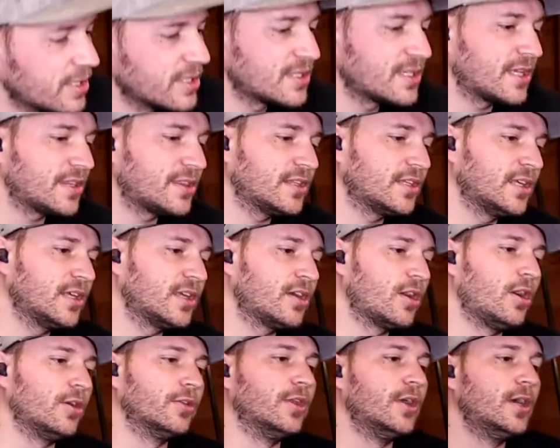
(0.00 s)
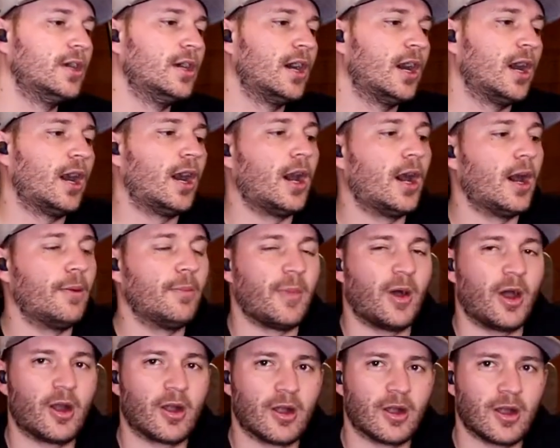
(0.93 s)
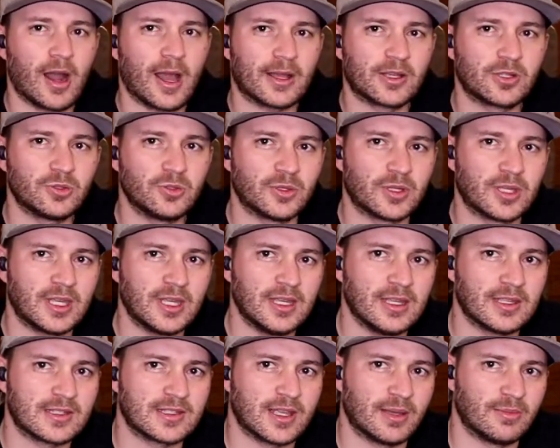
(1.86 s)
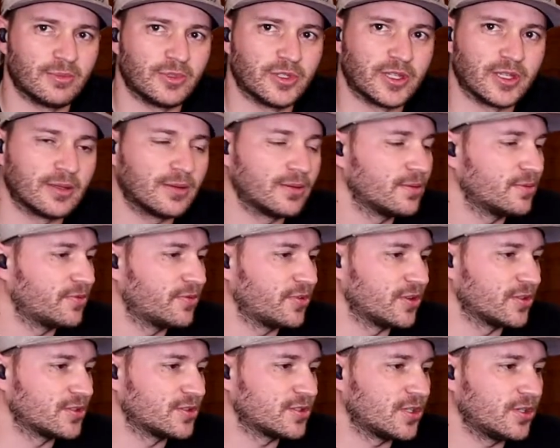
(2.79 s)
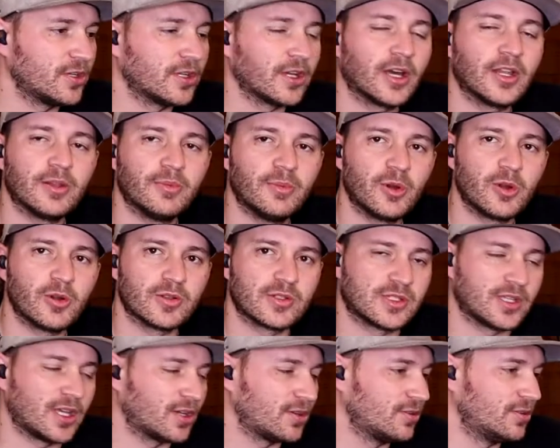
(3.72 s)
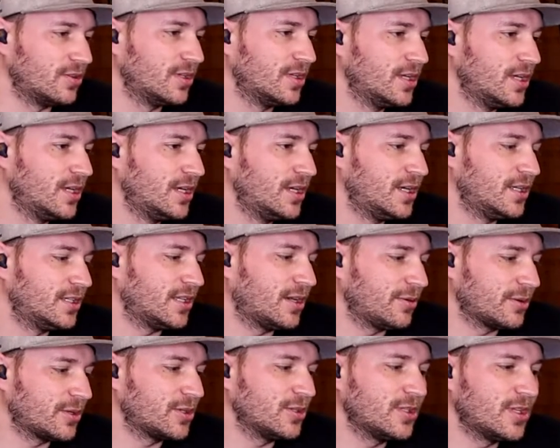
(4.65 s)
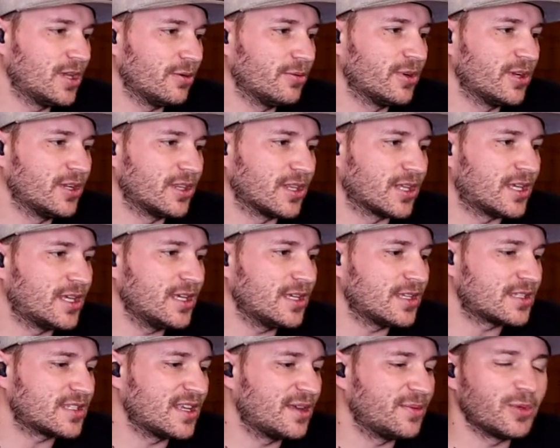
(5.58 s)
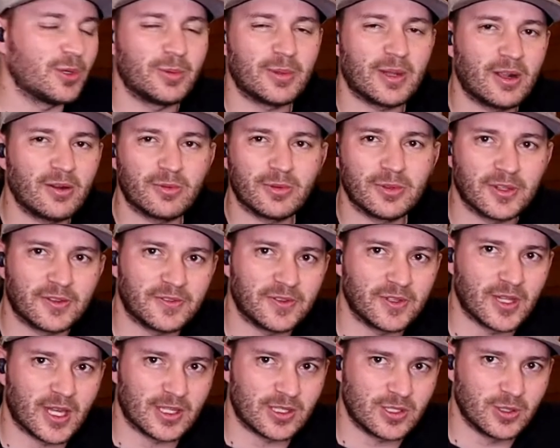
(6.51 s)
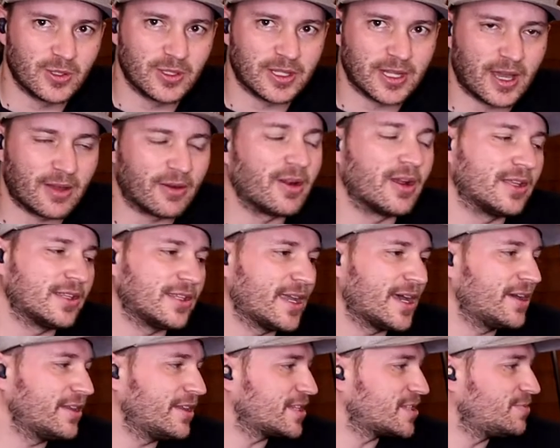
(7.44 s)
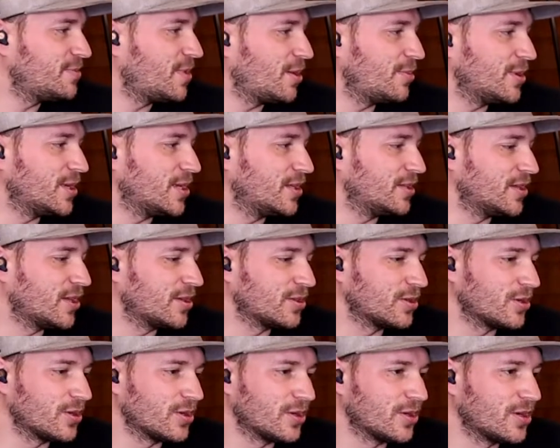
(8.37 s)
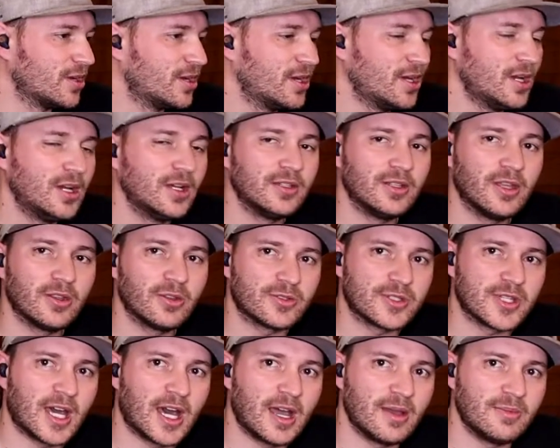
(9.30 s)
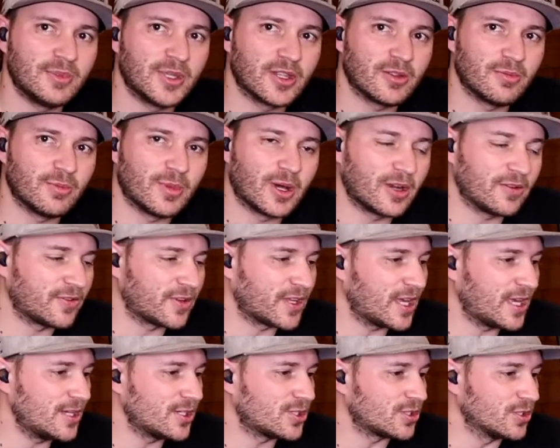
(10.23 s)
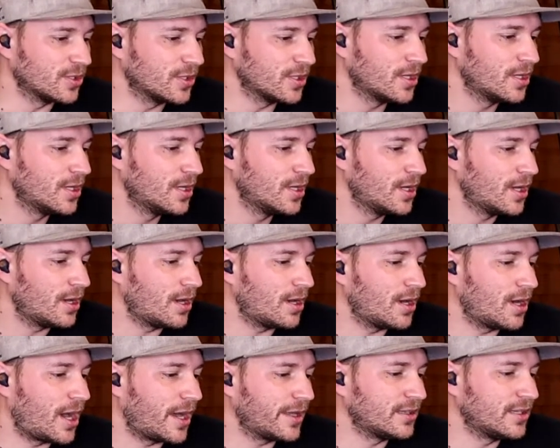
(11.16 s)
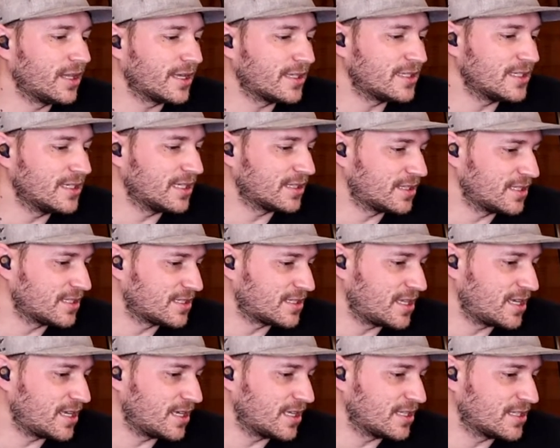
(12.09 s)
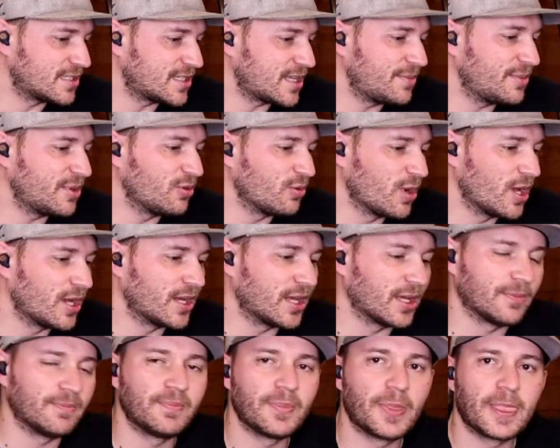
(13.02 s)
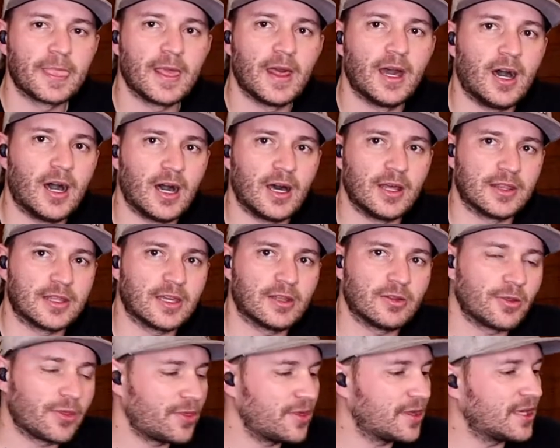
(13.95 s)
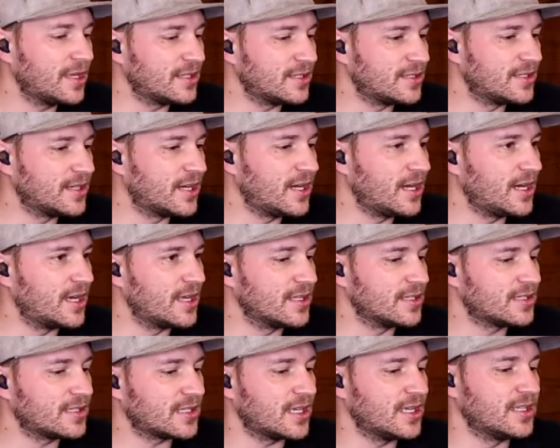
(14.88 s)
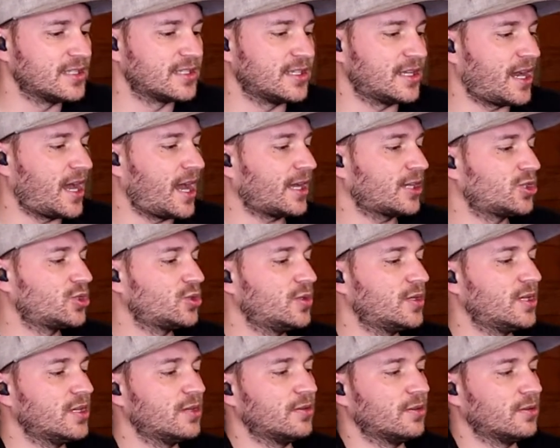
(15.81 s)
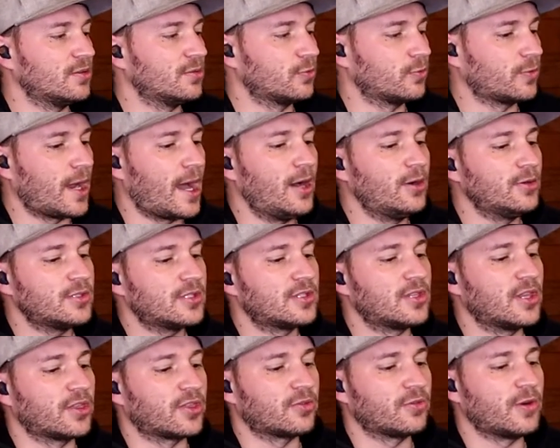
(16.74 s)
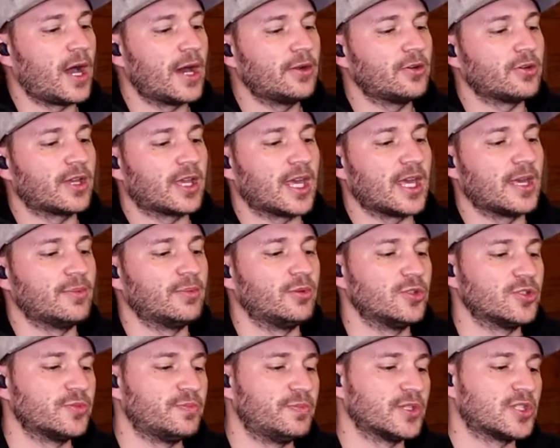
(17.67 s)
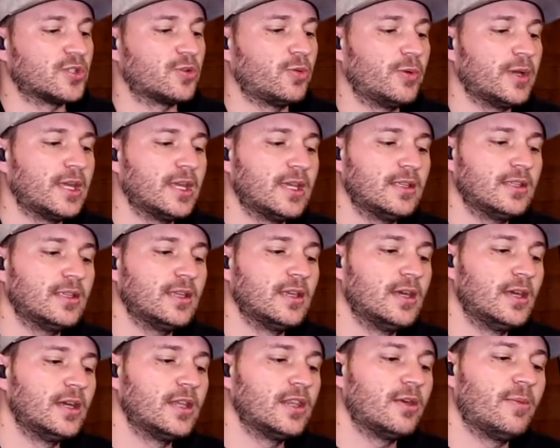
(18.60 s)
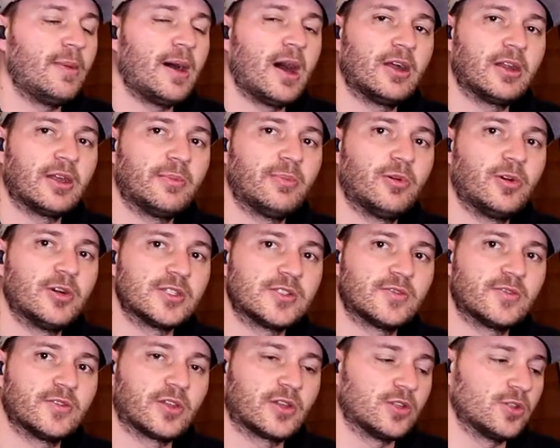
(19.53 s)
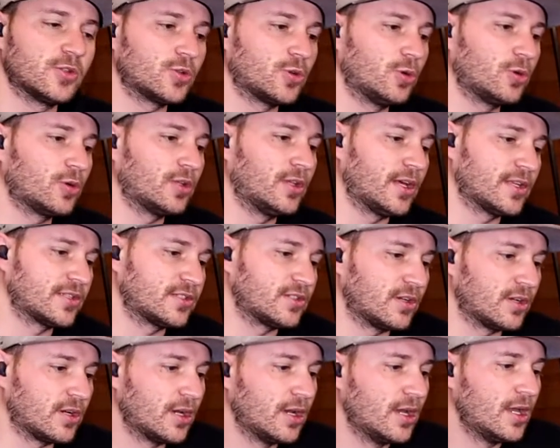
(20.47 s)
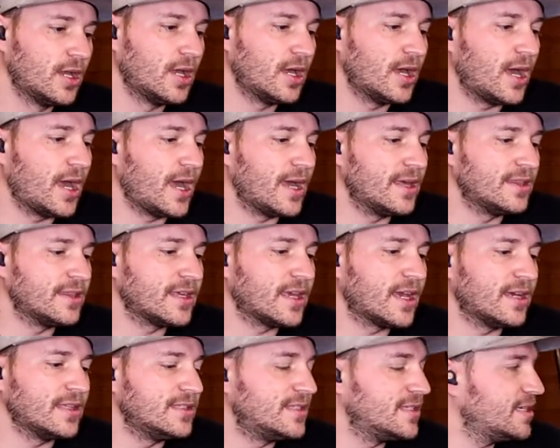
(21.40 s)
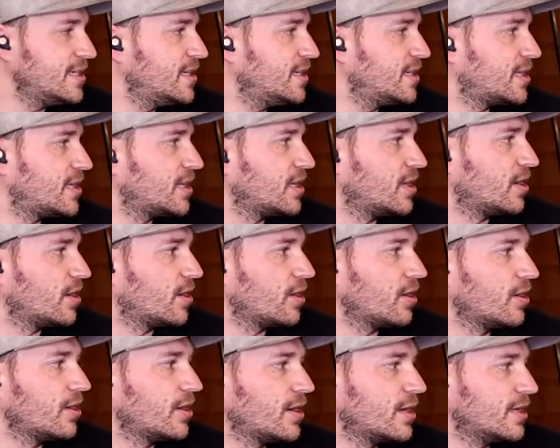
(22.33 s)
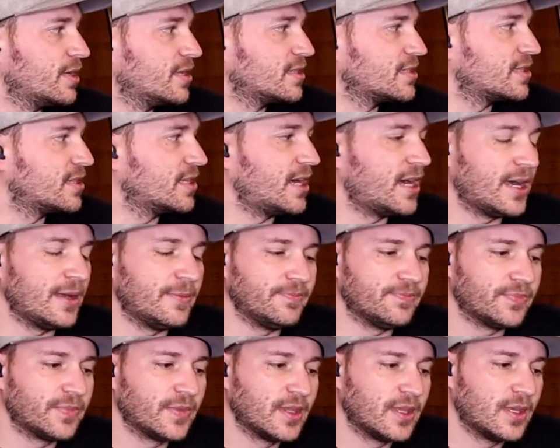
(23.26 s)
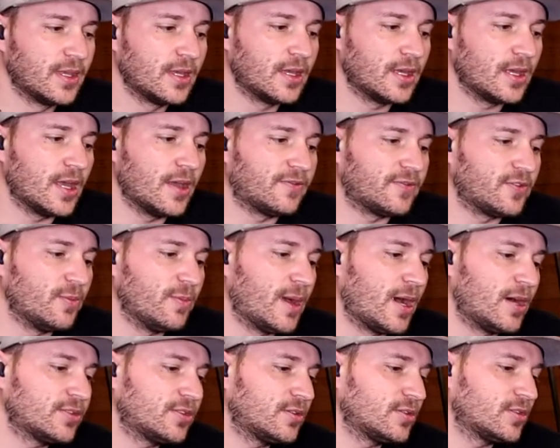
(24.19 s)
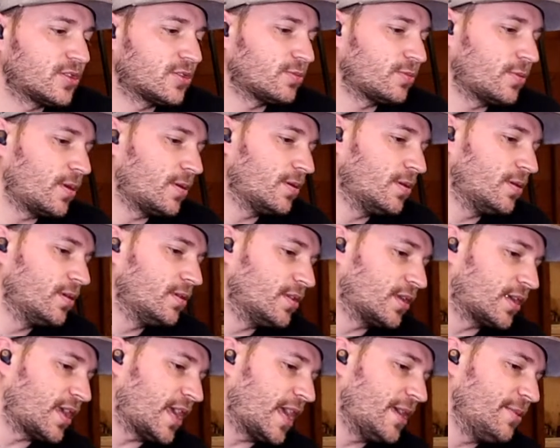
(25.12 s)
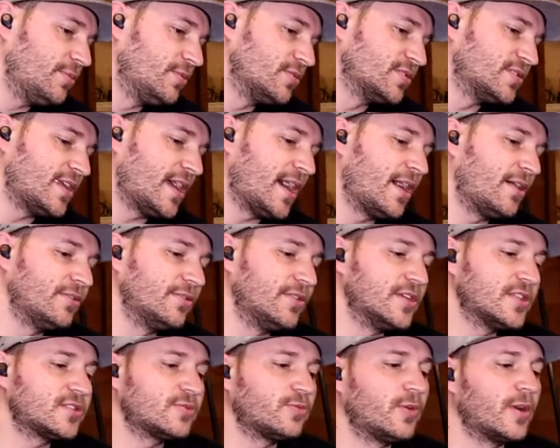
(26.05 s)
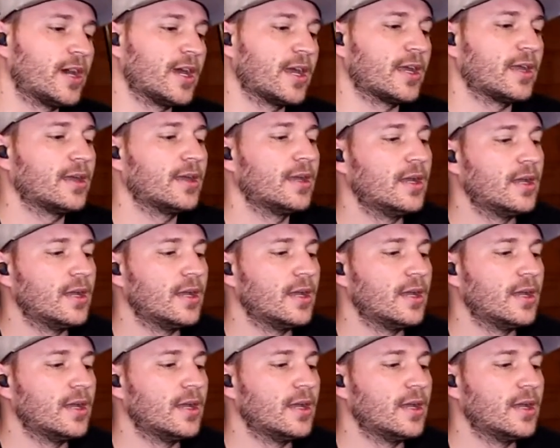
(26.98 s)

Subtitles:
is that thingy called? Our actual key assembly for turning on the motorcycle. Now we could get rid of the key assembly, but I don't really feel like doing that right now. That's maybe another time, another modification. I'd like to get this thing semi-running. The other thing it does is it actually routes the throttle cables between the mounting points for the control cluster. And the idea here is that if you mount the cables down this way,